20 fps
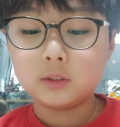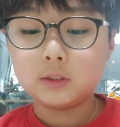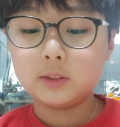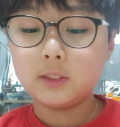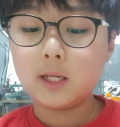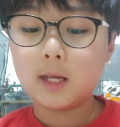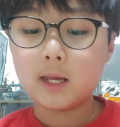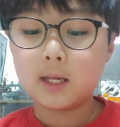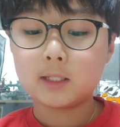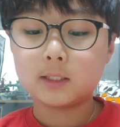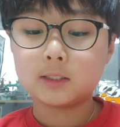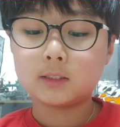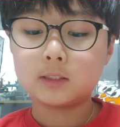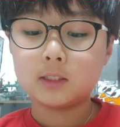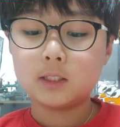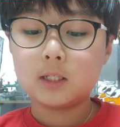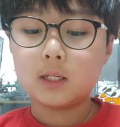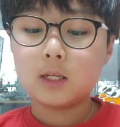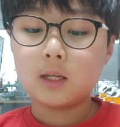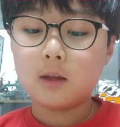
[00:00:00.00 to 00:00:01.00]
Yes,
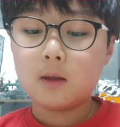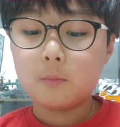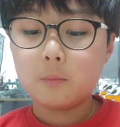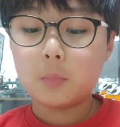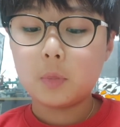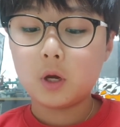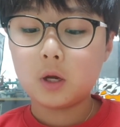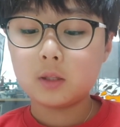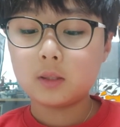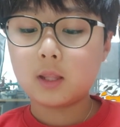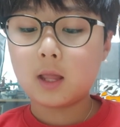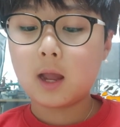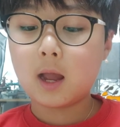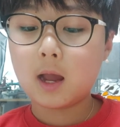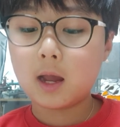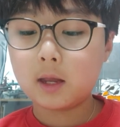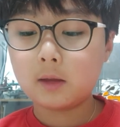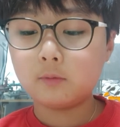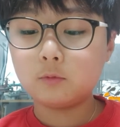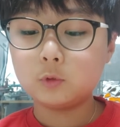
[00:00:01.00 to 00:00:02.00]
but
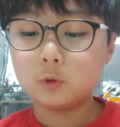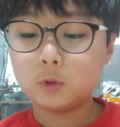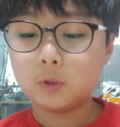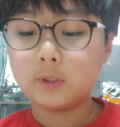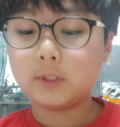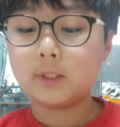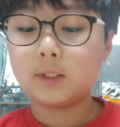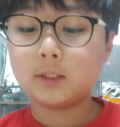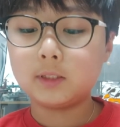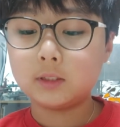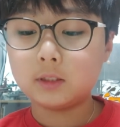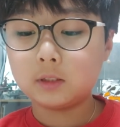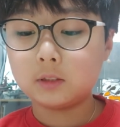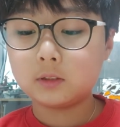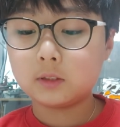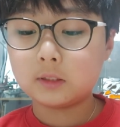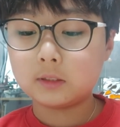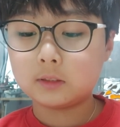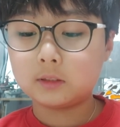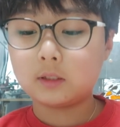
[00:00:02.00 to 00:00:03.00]
I've read
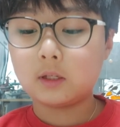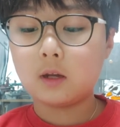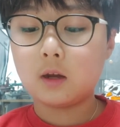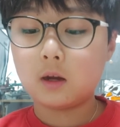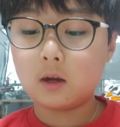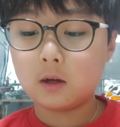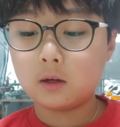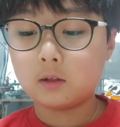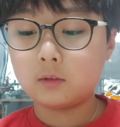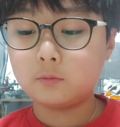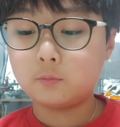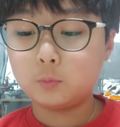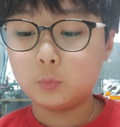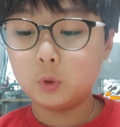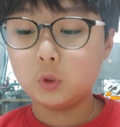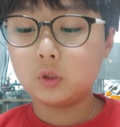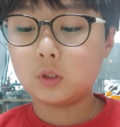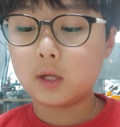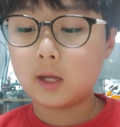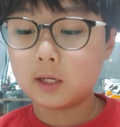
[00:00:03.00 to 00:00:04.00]
the
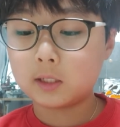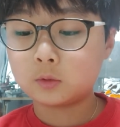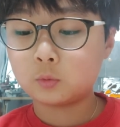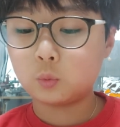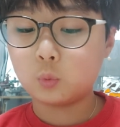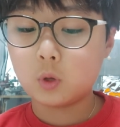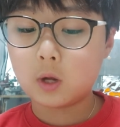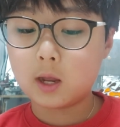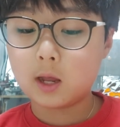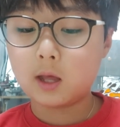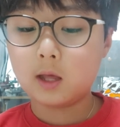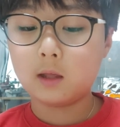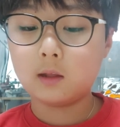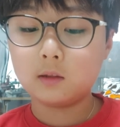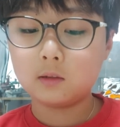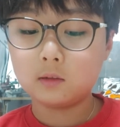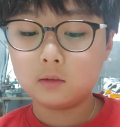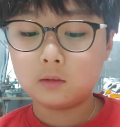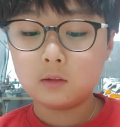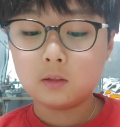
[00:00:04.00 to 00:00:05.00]
book as
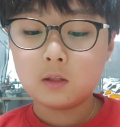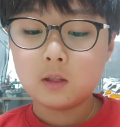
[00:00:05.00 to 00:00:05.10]
well.